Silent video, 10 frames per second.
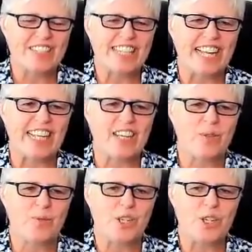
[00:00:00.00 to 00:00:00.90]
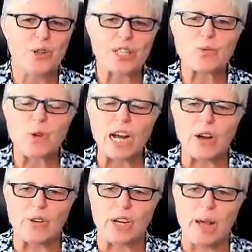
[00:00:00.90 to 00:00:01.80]
Well, thank you. You as
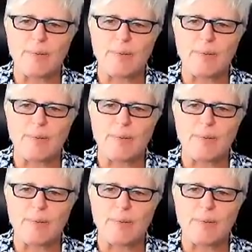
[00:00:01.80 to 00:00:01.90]
well.